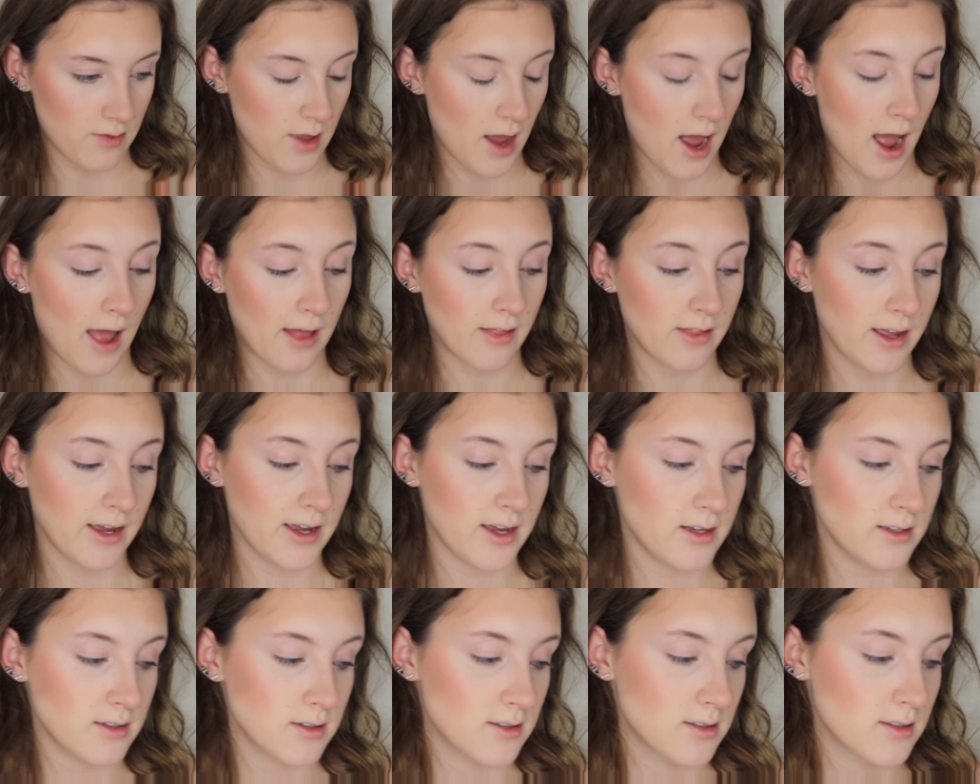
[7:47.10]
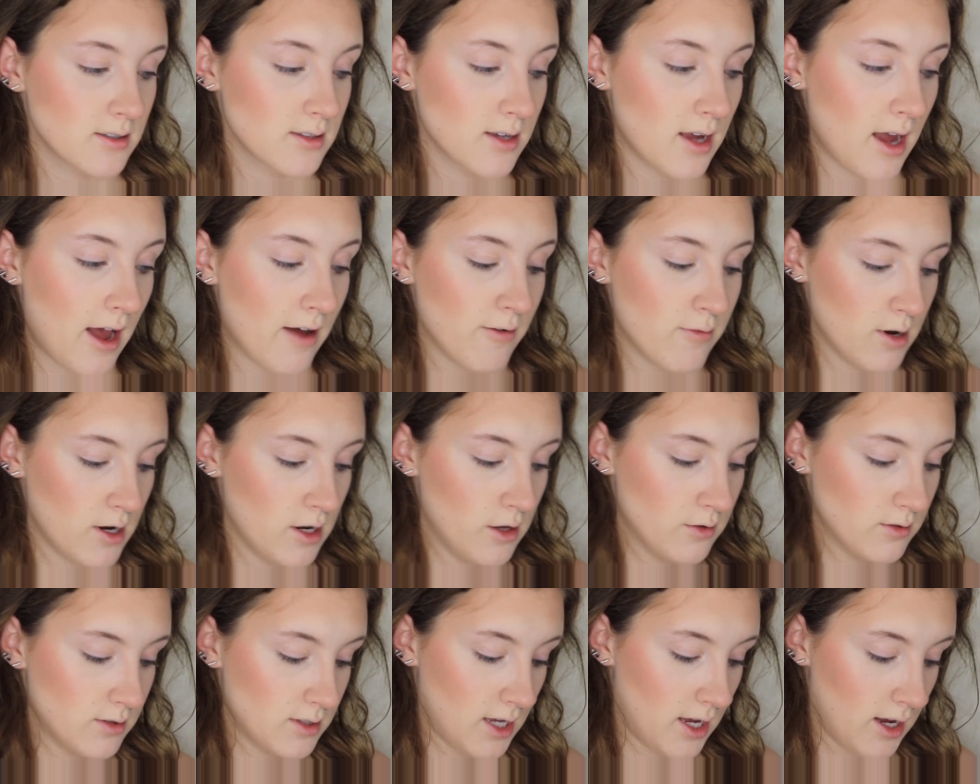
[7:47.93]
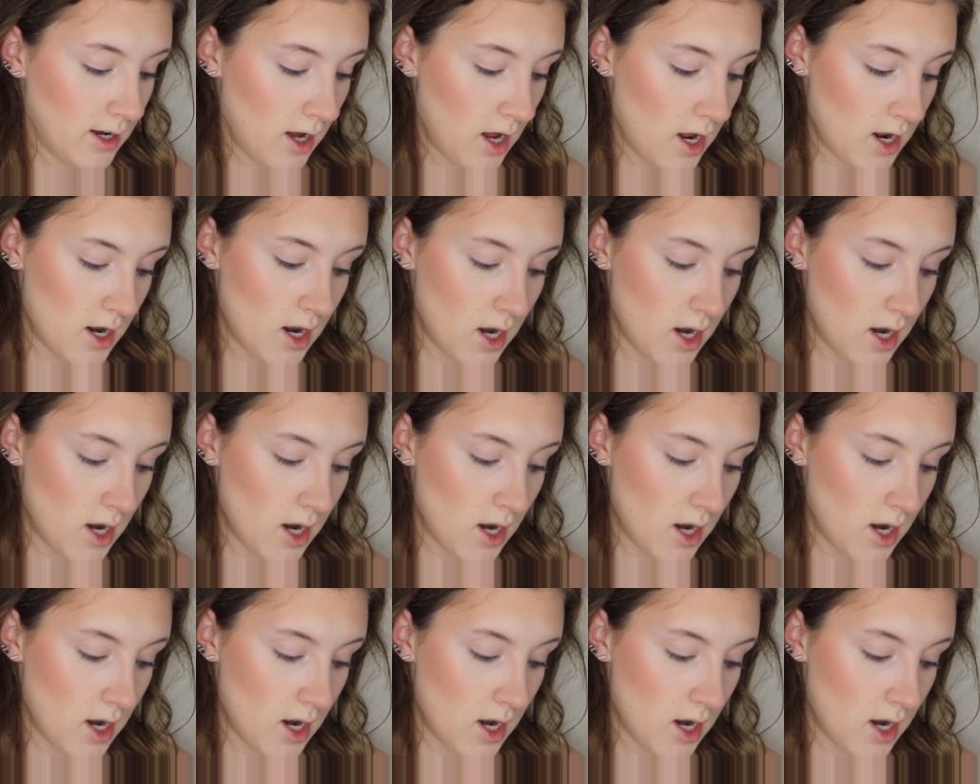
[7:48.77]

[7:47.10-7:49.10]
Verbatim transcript: And the highlights, I've been using